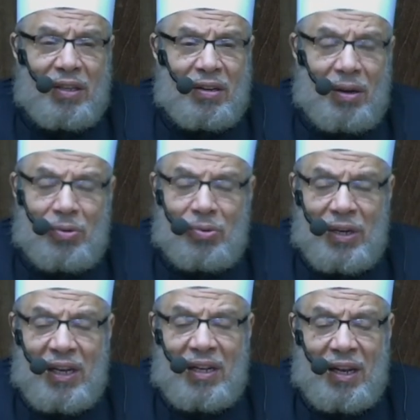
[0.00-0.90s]
But
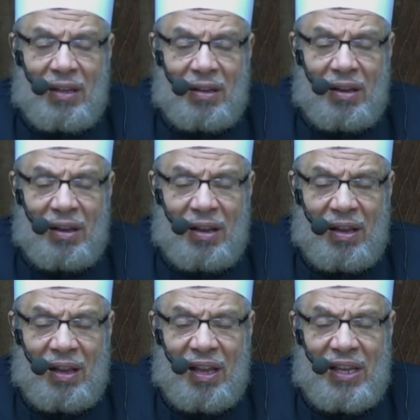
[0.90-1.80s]
nobody knows it
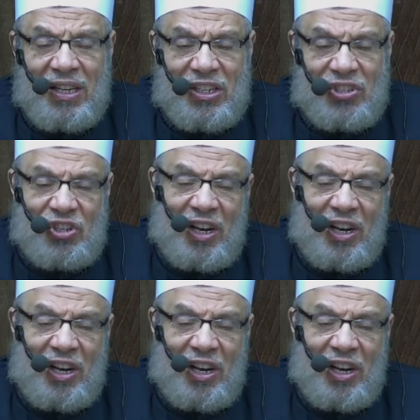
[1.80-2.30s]
except Allah.